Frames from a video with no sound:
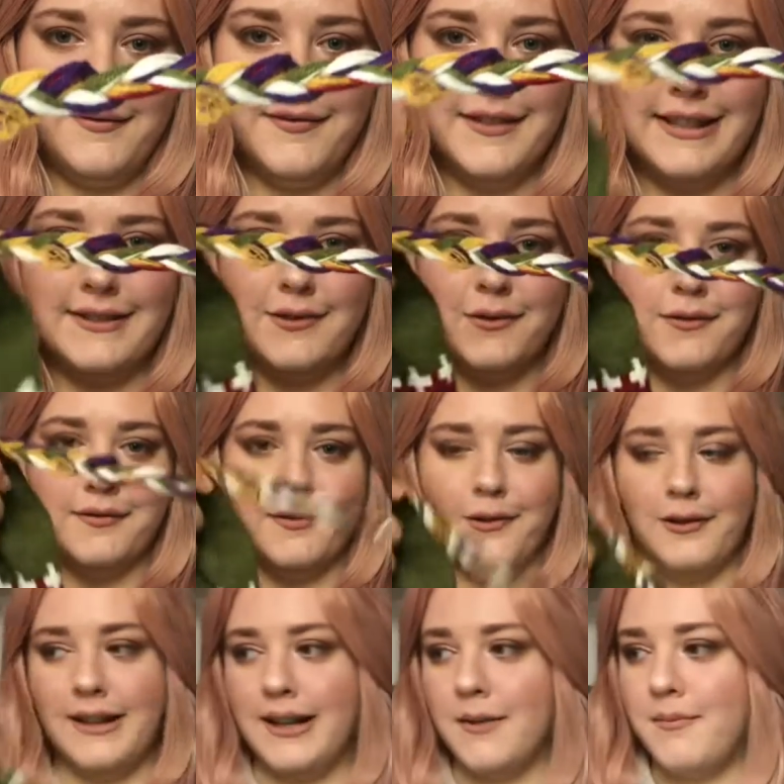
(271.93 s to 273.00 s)
It's all
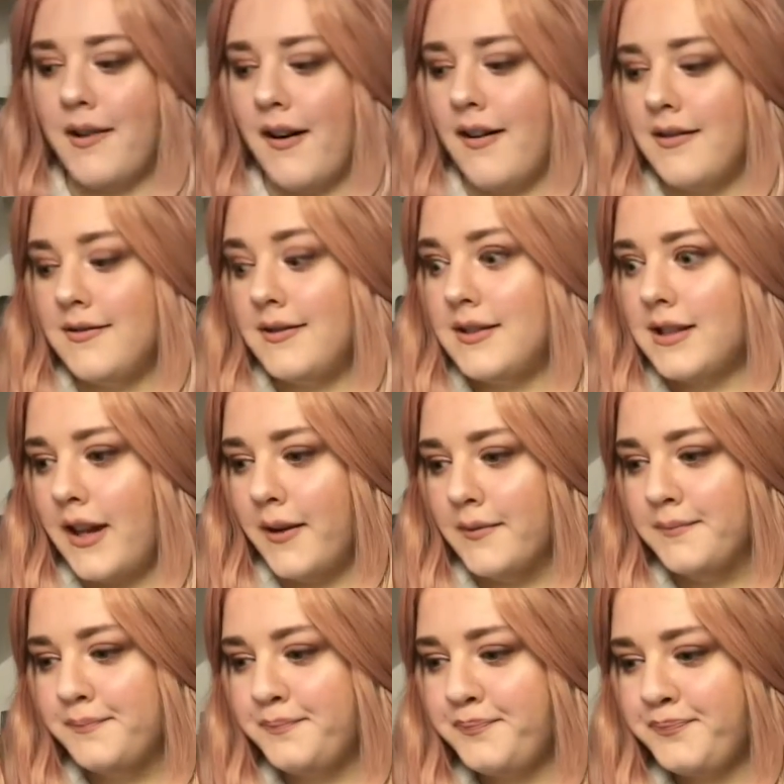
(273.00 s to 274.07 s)
falling apart, so,
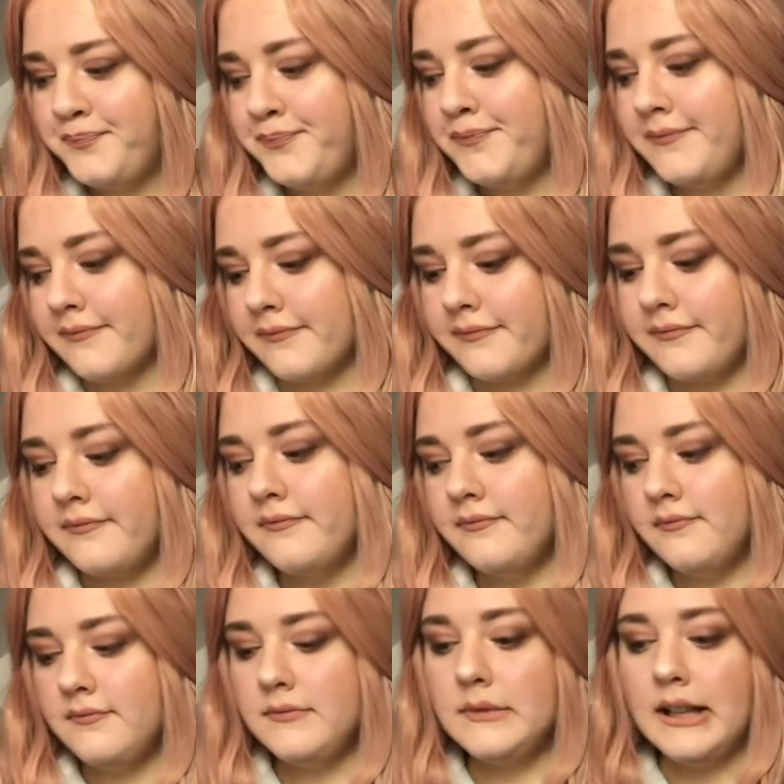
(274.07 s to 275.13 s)

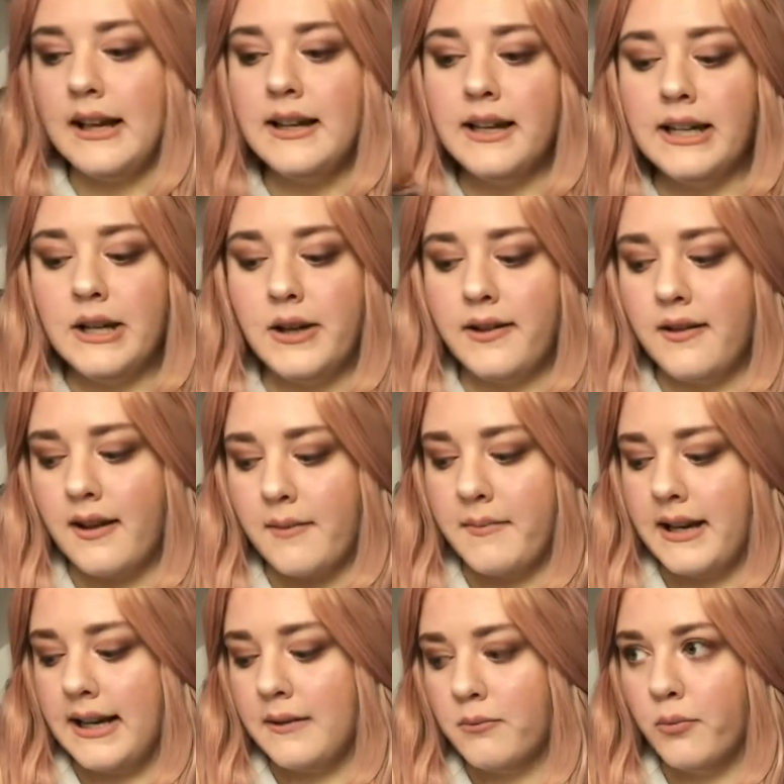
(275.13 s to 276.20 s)
and I know that that
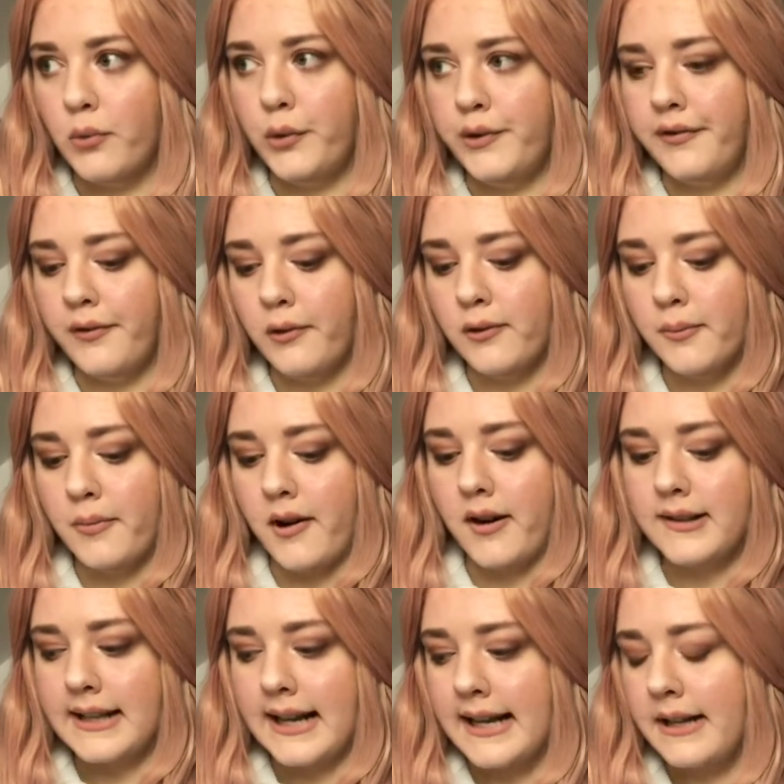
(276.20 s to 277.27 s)
bit would fall
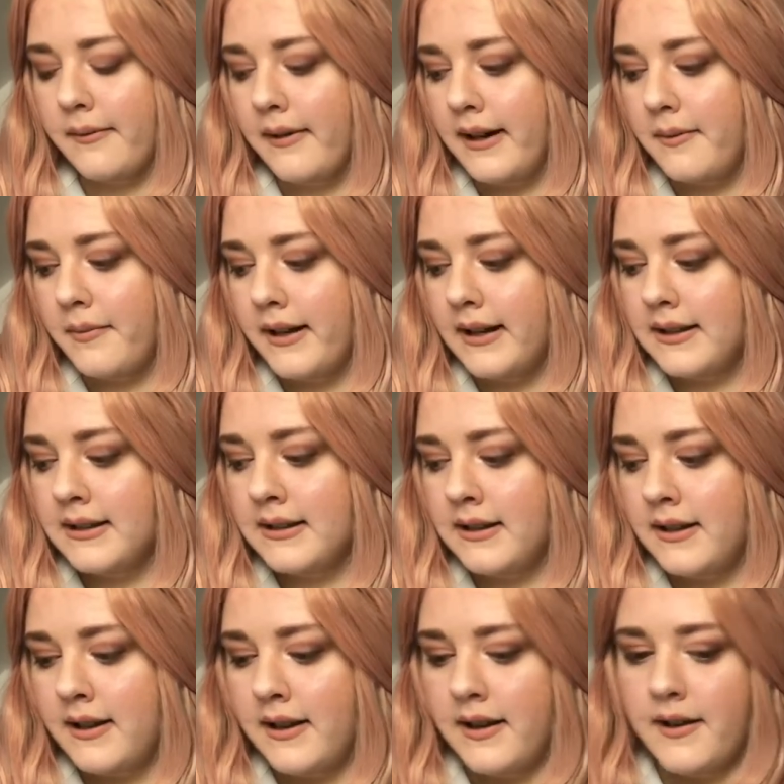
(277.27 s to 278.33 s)
apart anyway, but
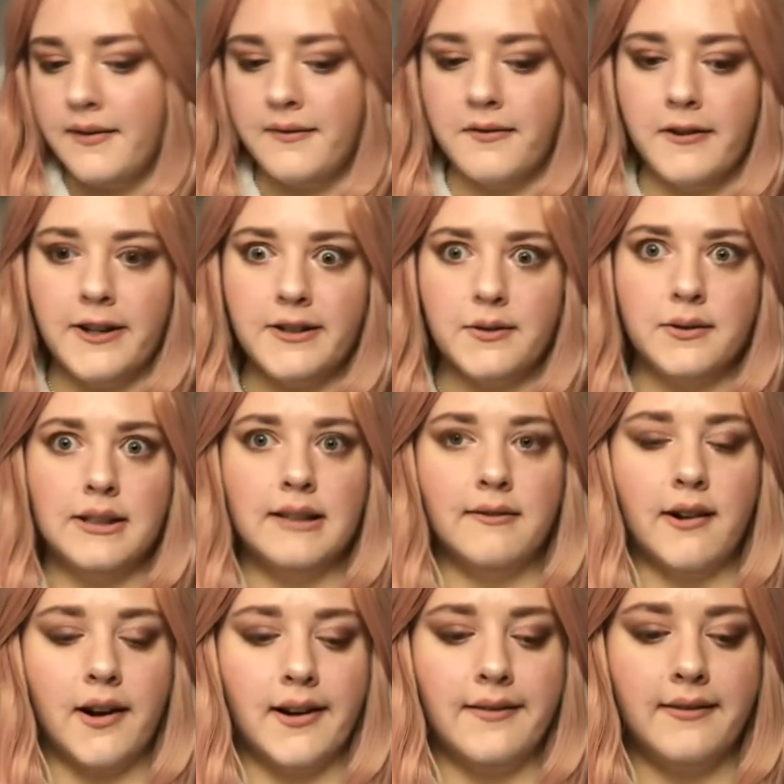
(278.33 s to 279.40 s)
for it to
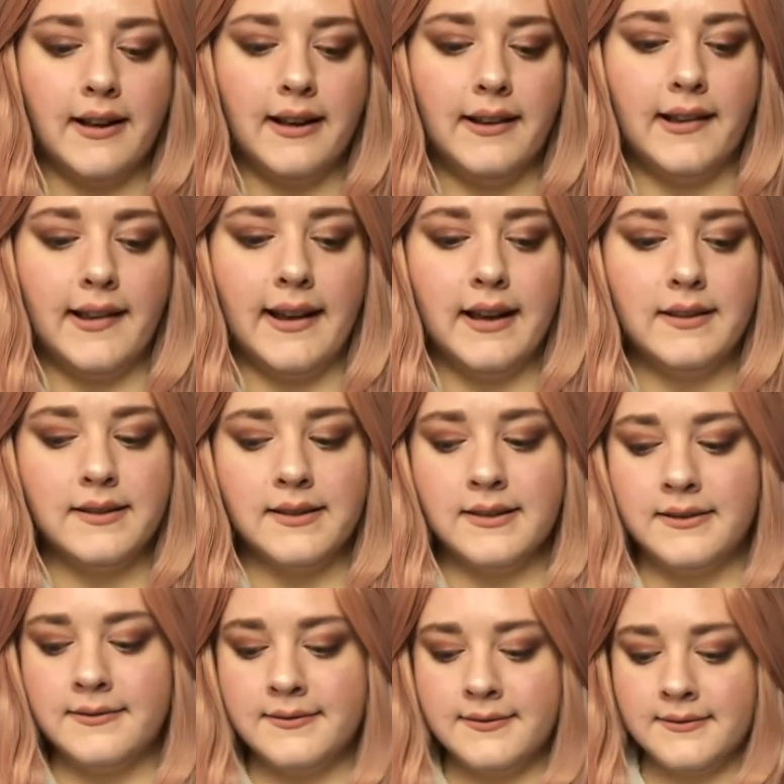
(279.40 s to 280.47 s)
arrive like that,
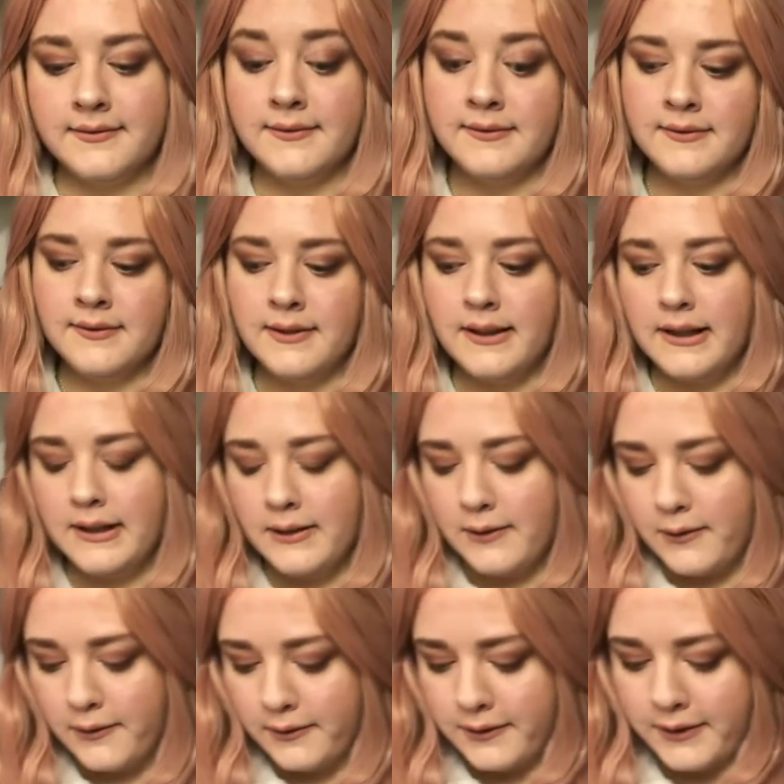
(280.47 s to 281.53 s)

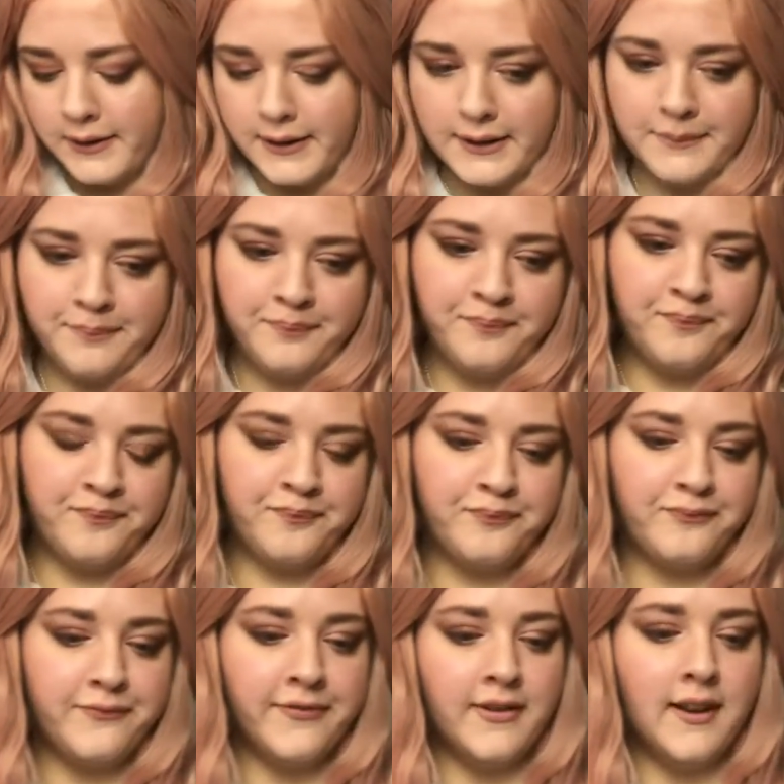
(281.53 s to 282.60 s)
not good.
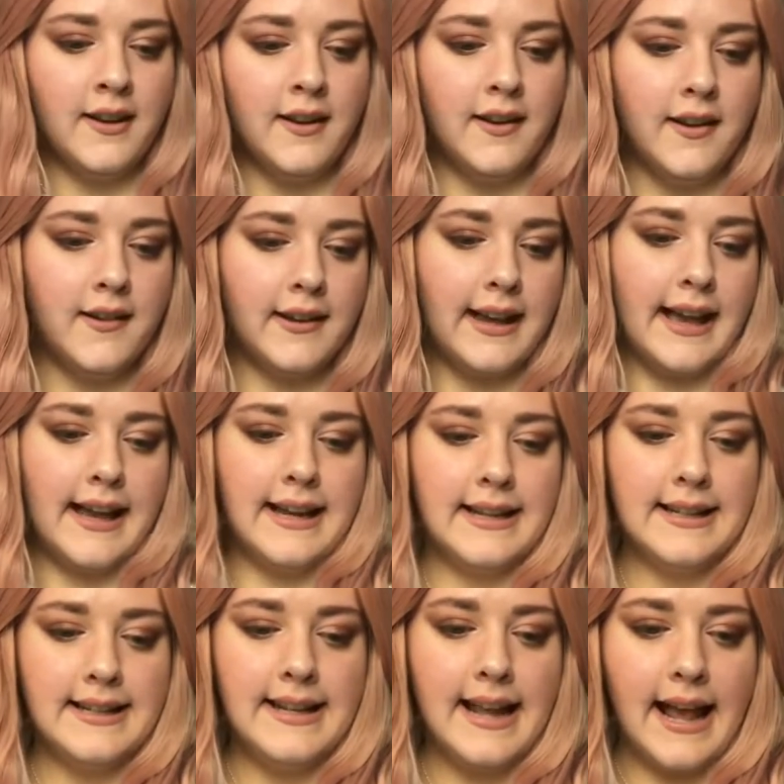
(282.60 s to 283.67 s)
Okay,
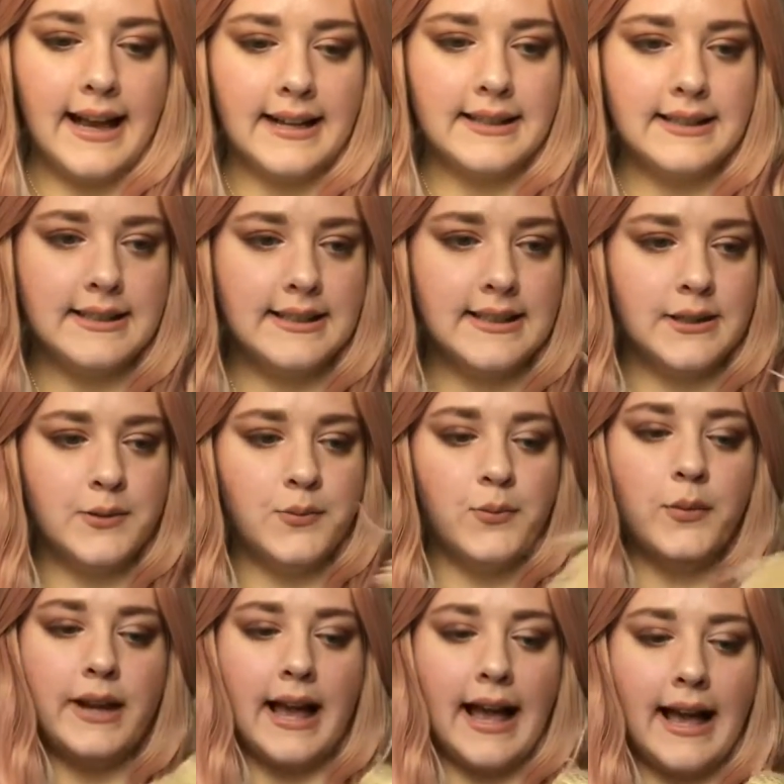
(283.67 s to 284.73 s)
next
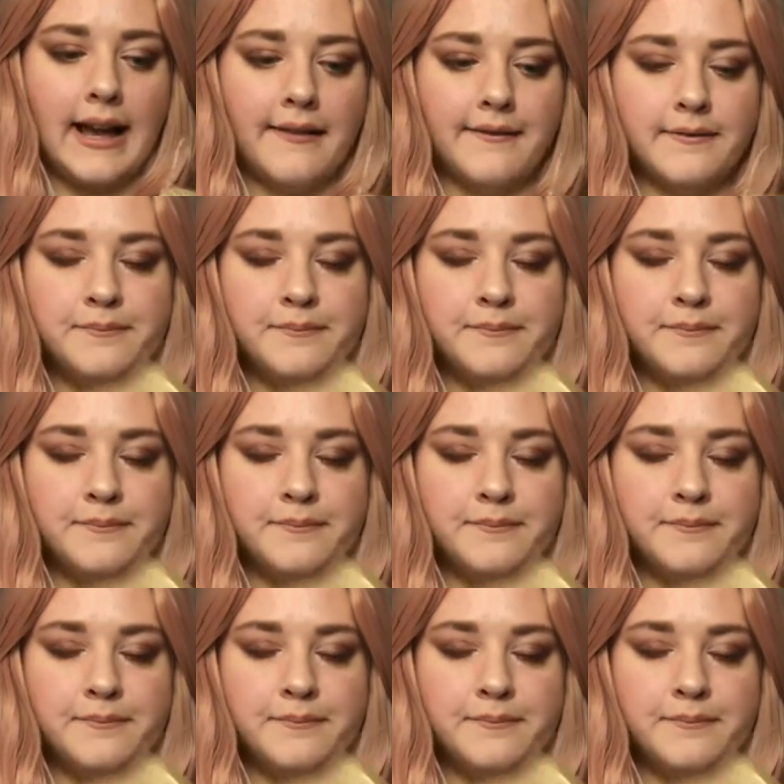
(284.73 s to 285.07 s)
we have